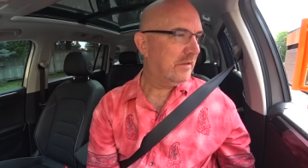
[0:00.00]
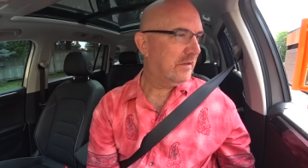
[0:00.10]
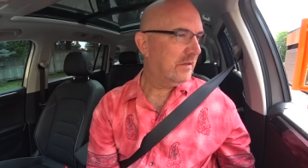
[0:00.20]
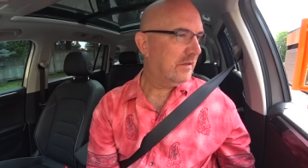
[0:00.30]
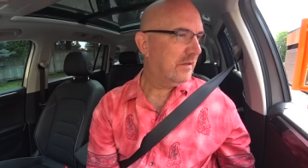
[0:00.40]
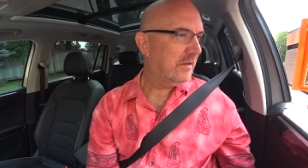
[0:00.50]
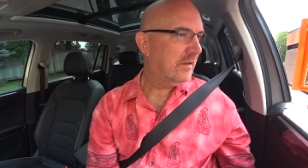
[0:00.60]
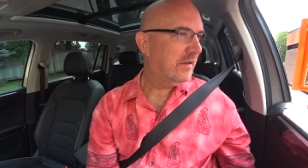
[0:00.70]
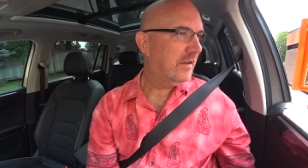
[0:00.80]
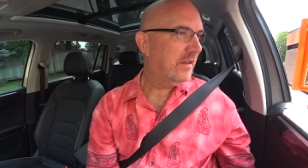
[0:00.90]
Sure.
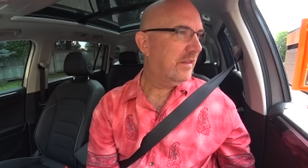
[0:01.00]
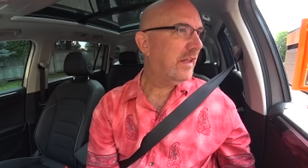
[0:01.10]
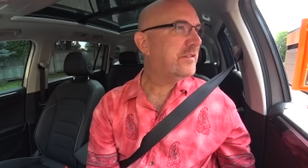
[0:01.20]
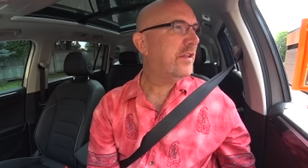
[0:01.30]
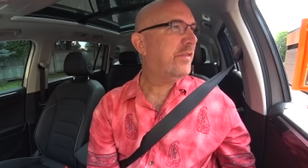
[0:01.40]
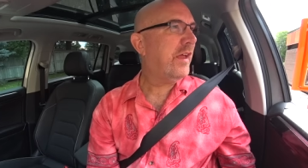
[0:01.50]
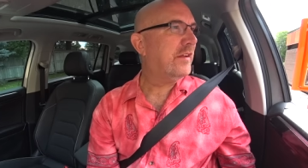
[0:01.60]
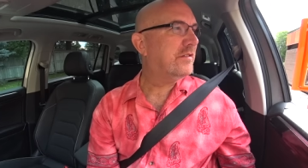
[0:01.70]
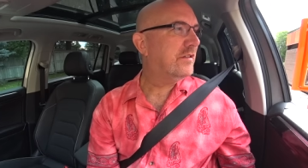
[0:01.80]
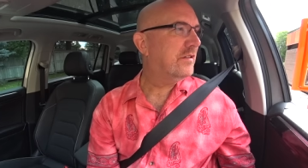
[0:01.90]
Anything else? That's it.
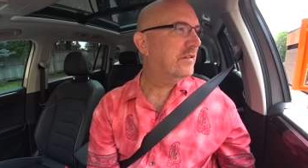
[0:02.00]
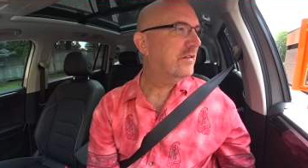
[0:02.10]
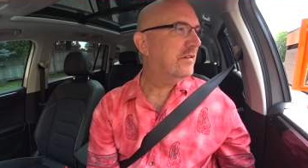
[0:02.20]
Thanks. Right.